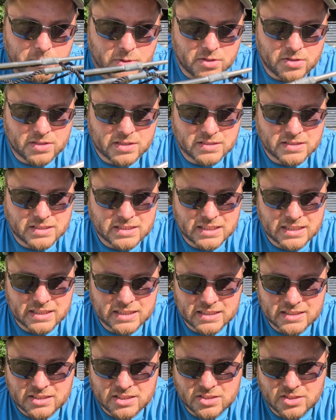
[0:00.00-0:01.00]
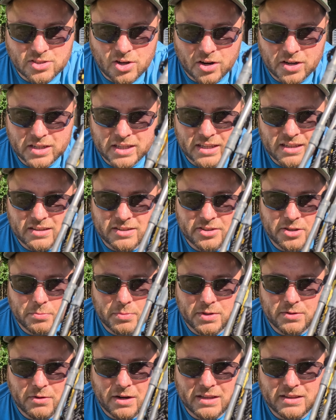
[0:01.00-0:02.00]
but you can see it is starting a little
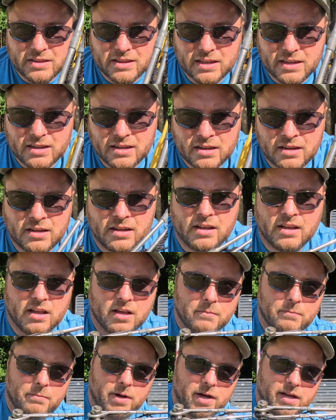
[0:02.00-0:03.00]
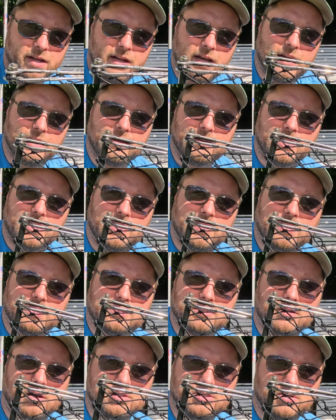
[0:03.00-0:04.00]
bit right there. But
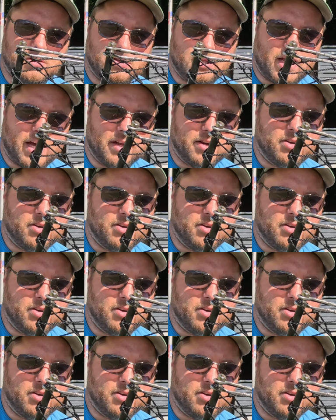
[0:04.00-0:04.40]
it's also a lot